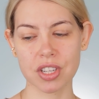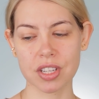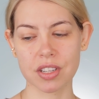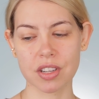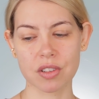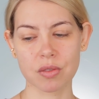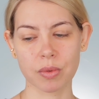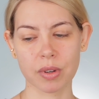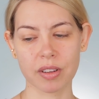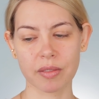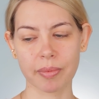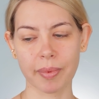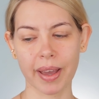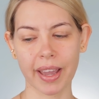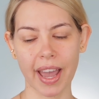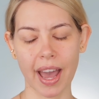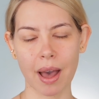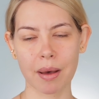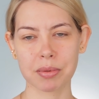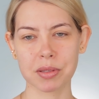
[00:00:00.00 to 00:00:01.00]
This is one of
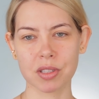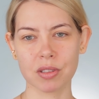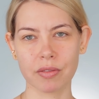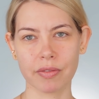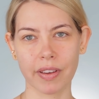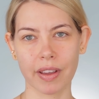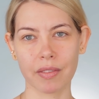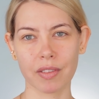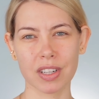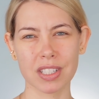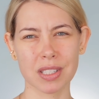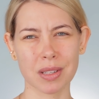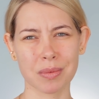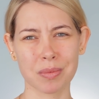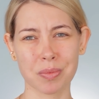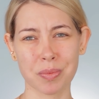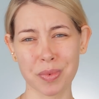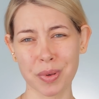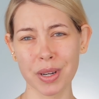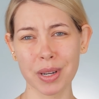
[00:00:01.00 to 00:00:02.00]
my absolute favorites.
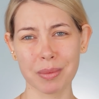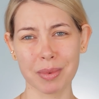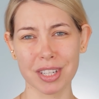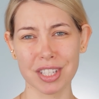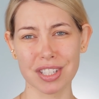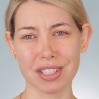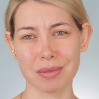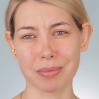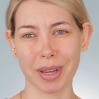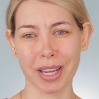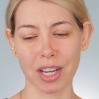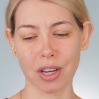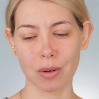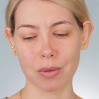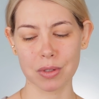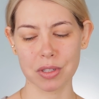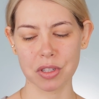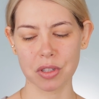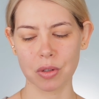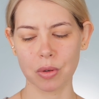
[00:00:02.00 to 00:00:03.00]
It pretty much is my
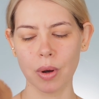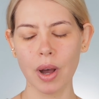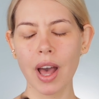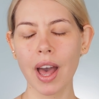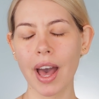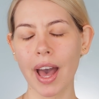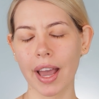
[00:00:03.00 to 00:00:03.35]
go-to.